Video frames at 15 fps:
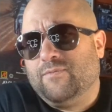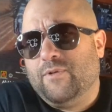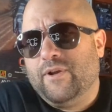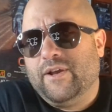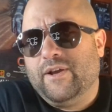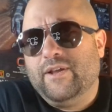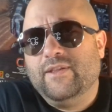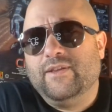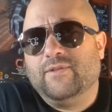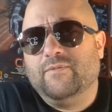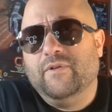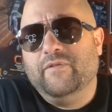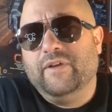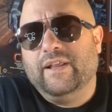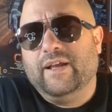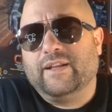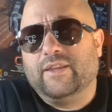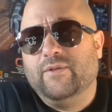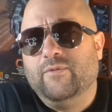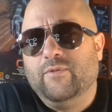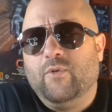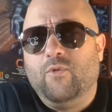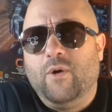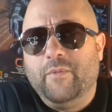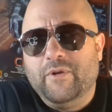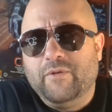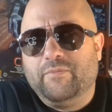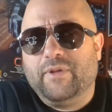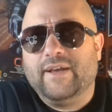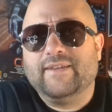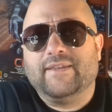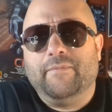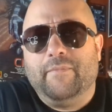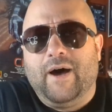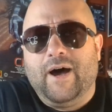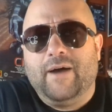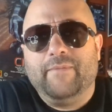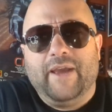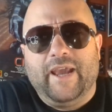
pretty good in this movie. Like, the woman who plays the mom,